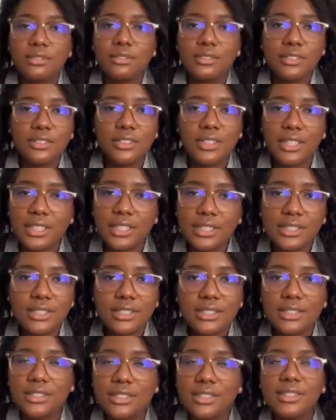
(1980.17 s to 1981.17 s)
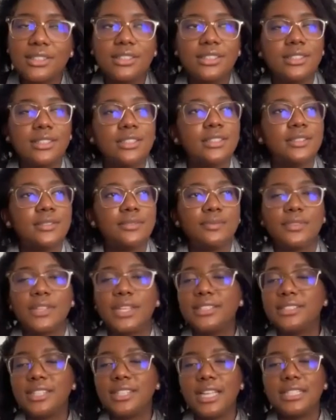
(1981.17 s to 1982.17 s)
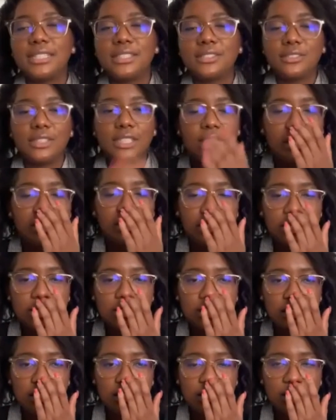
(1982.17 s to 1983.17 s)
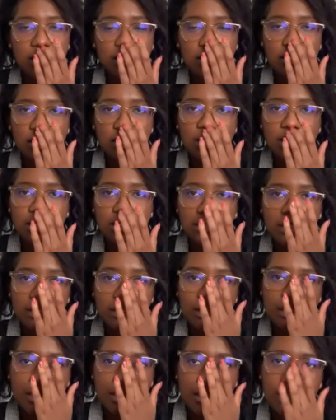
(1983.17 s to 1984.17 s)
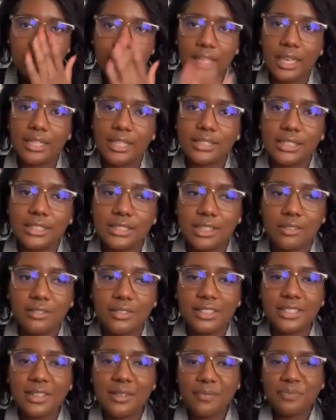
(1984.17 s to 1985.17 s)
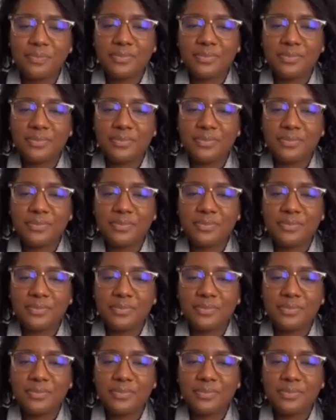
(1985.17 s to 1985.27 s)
right? That's really just the essence of it.